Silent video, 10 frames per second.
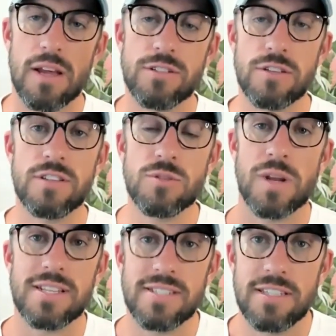And so this is
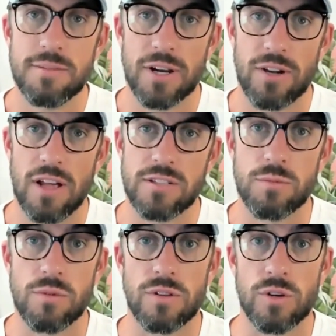what I said to my clients
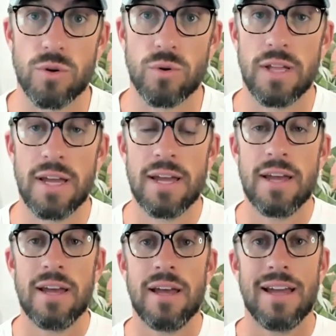when we were on the call.
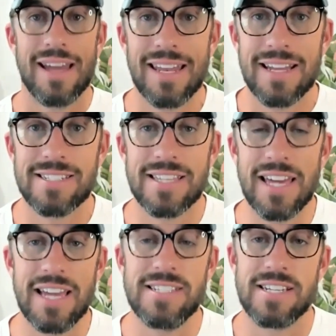It is
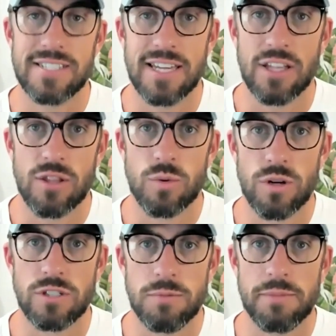the easiest thing in the
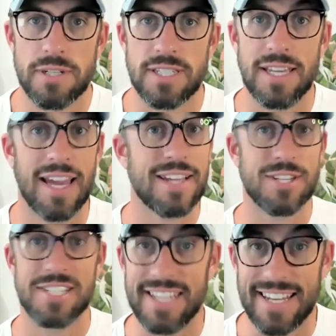world to be busy. As
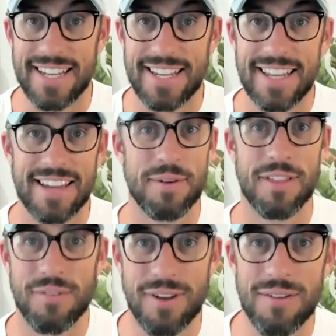I said, if my
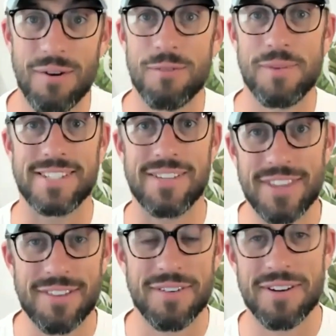3-year-old or my
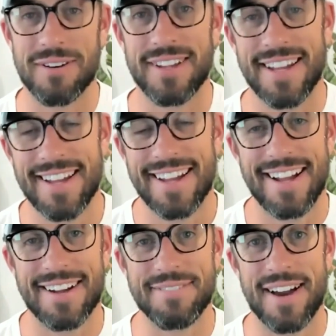73-year-old
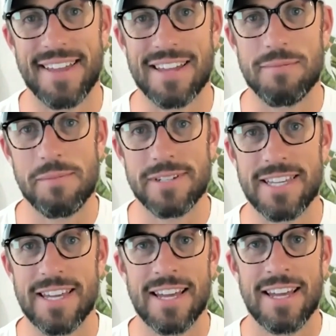father can be
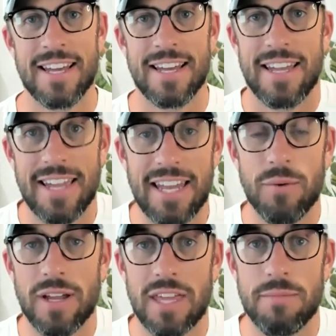busy,
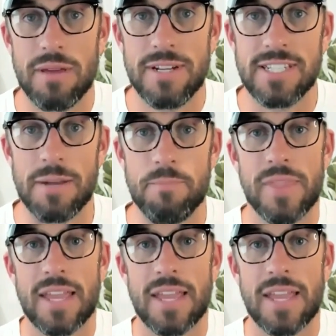anyone can be busy.